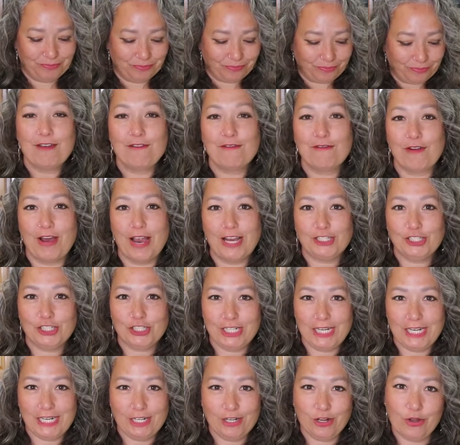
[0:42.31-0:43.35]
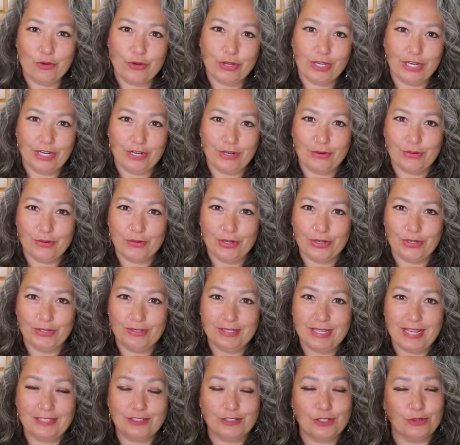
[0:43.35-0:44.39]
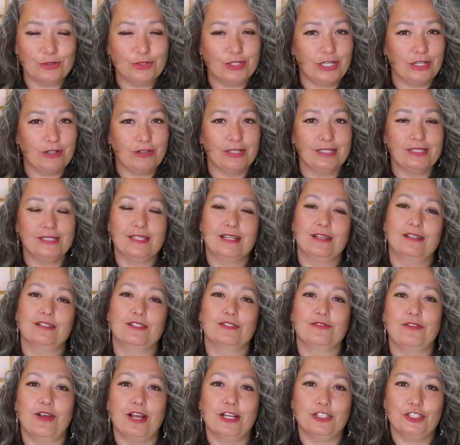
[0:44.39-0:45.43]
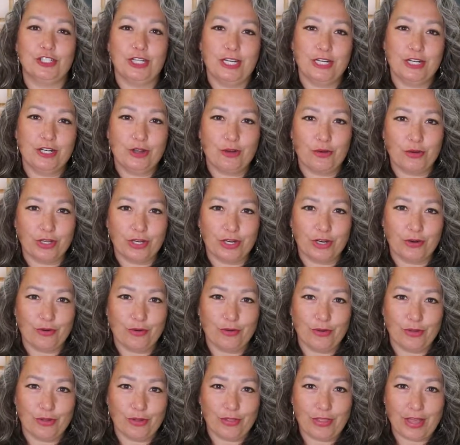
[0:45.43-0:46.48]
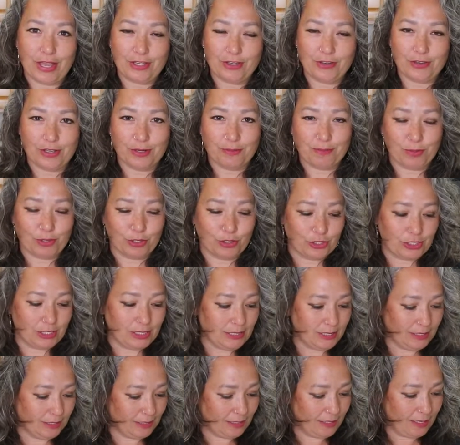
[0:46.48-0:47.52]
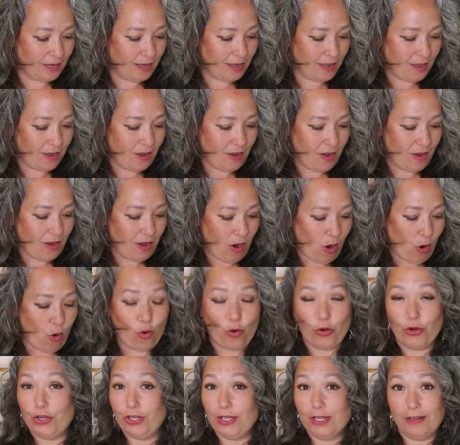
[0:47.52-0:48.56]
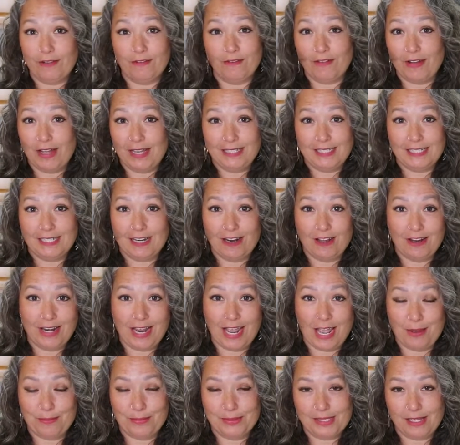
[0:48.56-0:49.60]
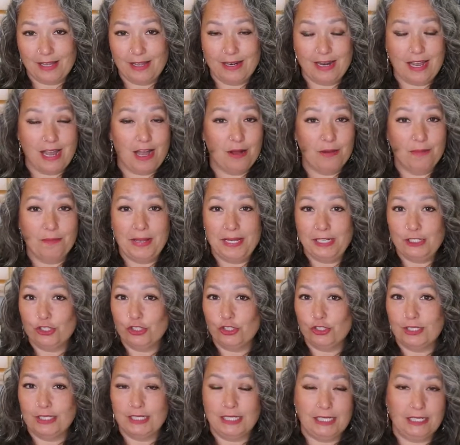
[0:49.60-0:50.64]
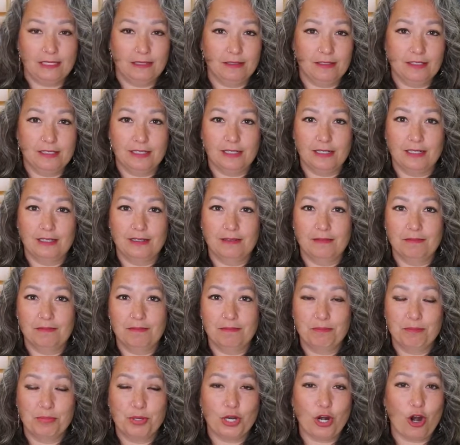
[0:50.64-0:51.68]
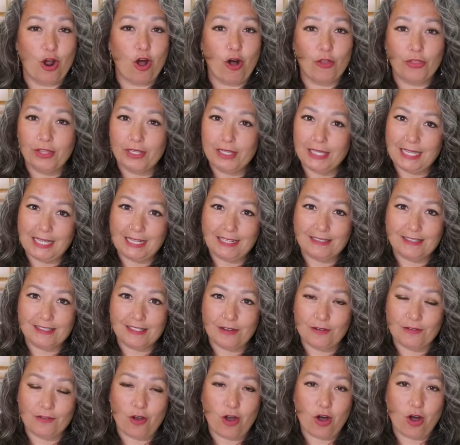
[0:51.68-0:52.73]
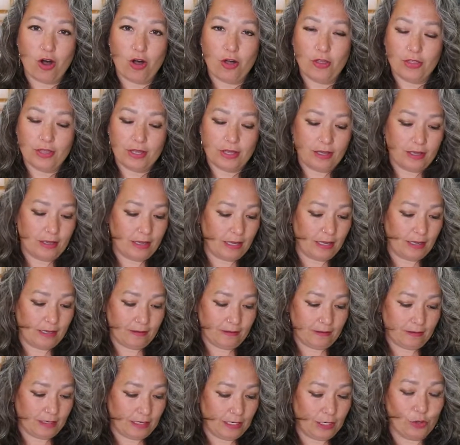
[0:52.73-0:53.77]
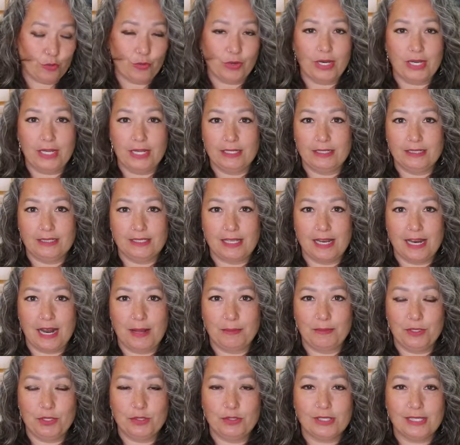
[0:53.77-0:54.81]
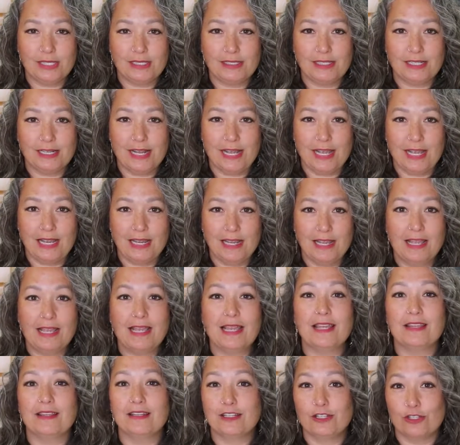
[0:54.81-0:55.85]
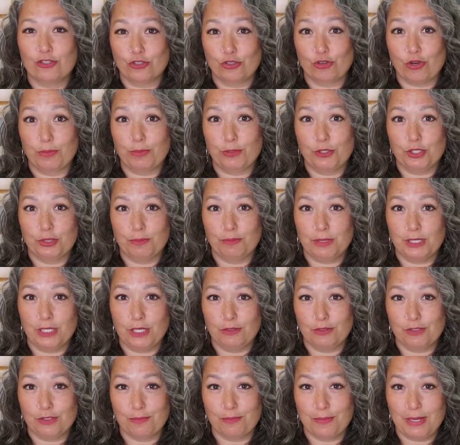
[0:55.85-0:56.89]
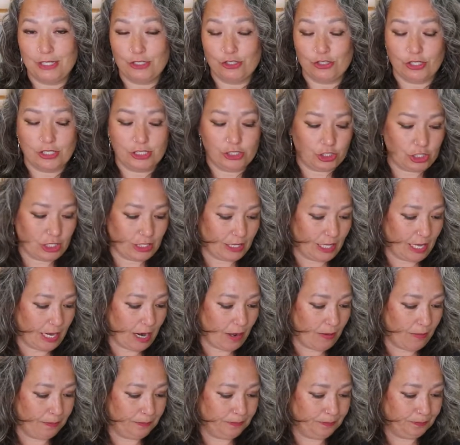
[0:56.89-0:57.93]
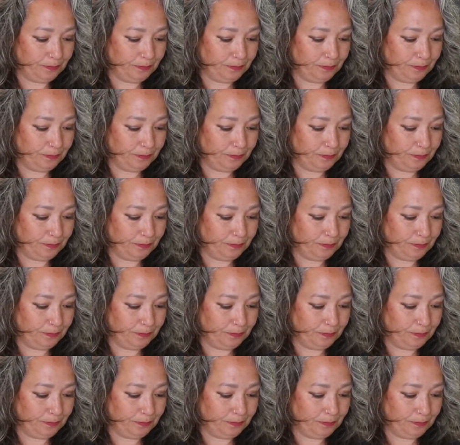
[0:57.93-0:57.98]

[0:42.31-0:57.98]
fractionated coconut oil, and doTERRA sells fractionated coconut oil that you can purchase, or you can find it on Amazon. I'll make sure to put all the links of all the ingredients that I'm using today in the description below, so make sure to check that out.